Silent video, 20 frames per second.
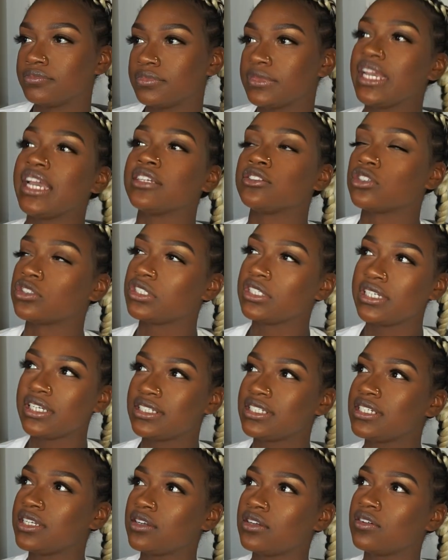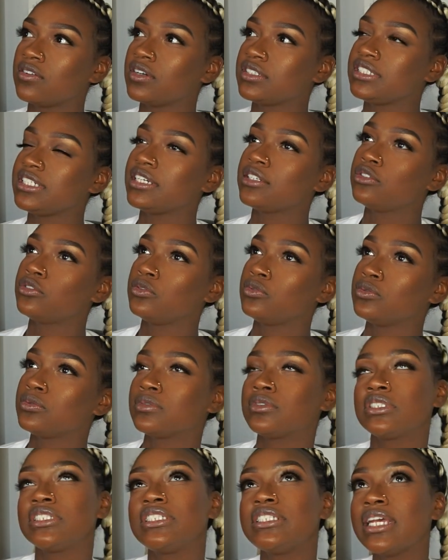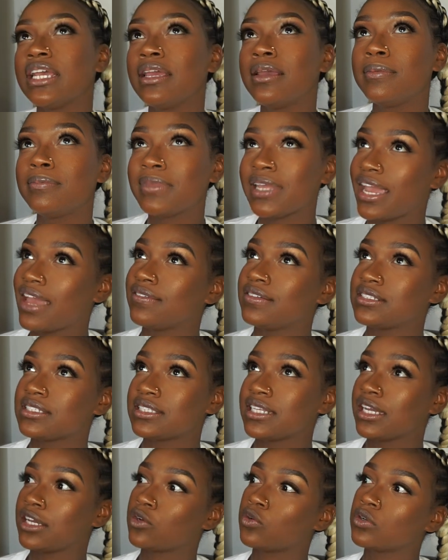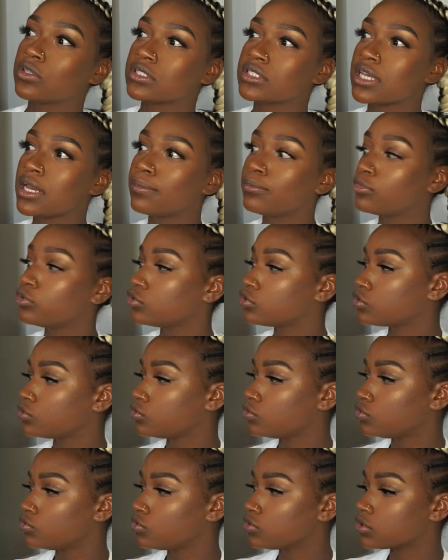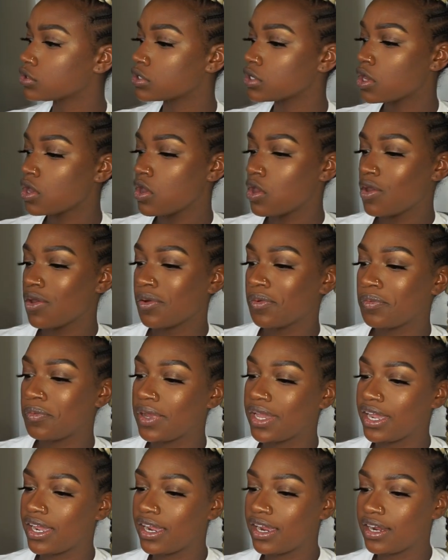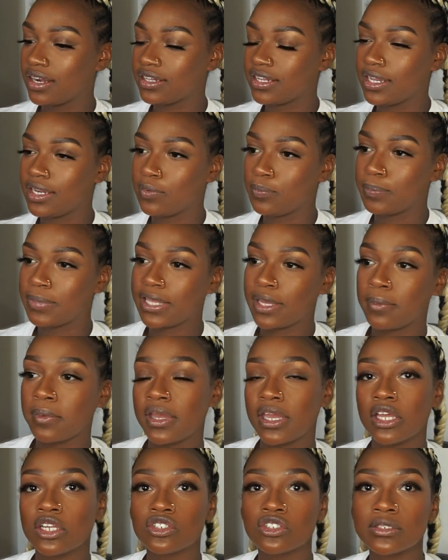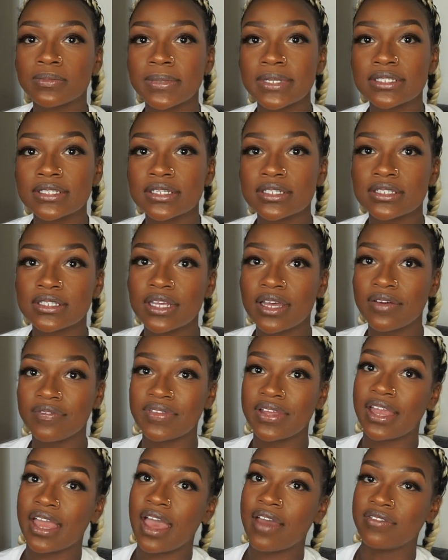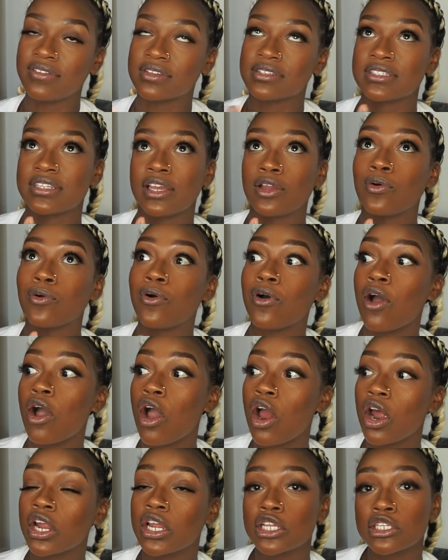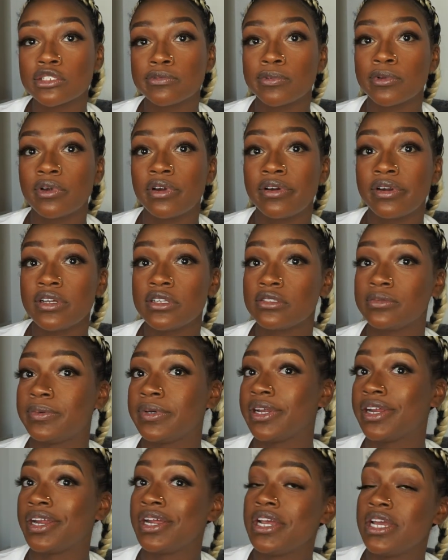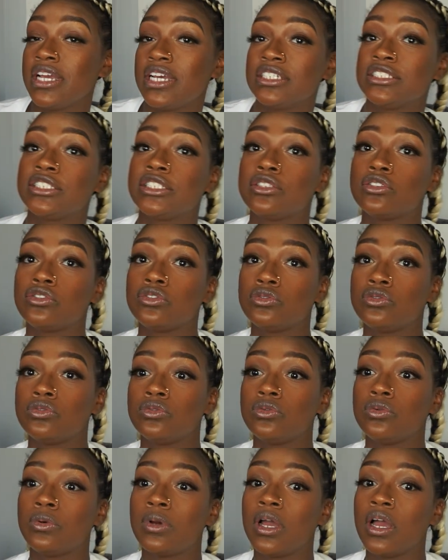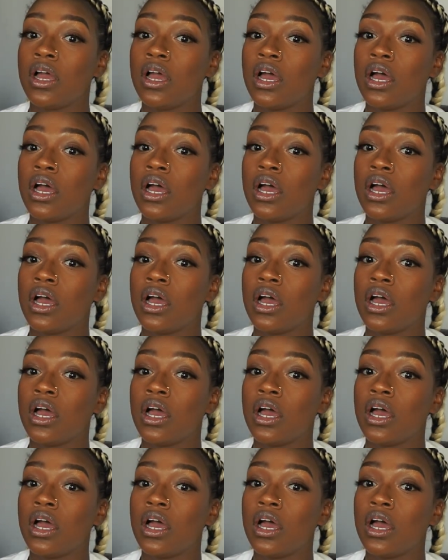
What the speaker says: Yeah, so she can do gym. They have this thing called Tumble Tunes, where they play with instruments and stuff. They have this thing called Art Explorers, where she could do